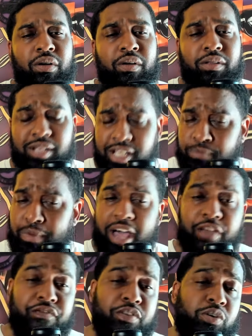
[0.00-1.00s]
This
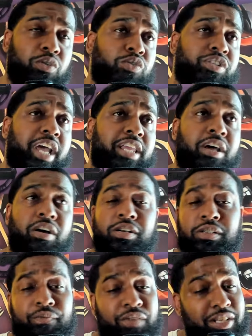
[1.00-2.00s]
might fuel Jalen
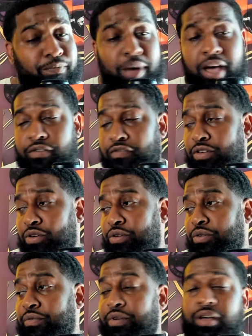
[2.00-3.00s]
Hurts. This might fuel
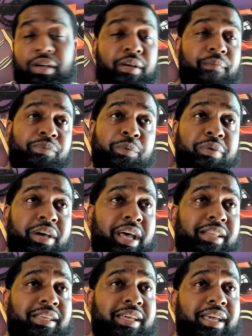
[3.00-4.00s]
him. But at
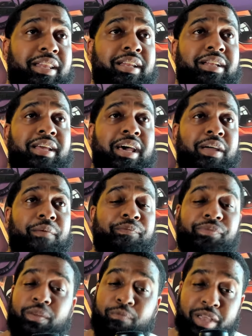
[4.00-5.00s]
the end of the day,
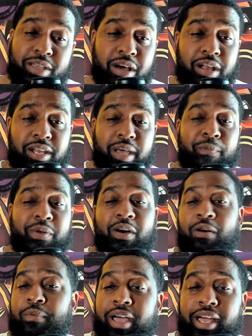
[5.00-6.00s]
man, y'all let me know,
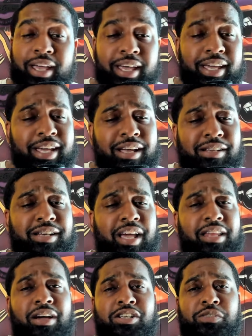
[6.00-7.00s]
man. If
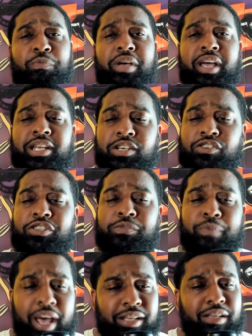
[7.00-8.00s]
Jalen Hurts being
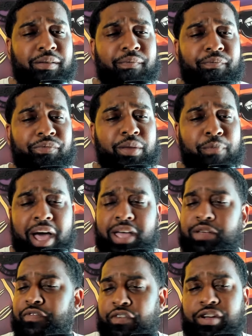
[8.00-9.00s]
disrespected by
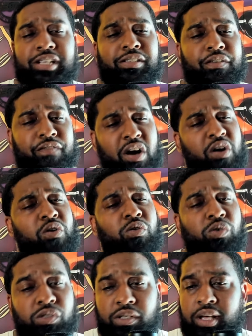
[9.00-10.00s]
his friends and
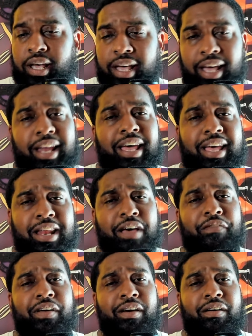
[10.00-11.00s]
foes in the
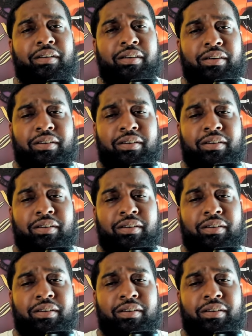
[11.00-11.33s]
NFL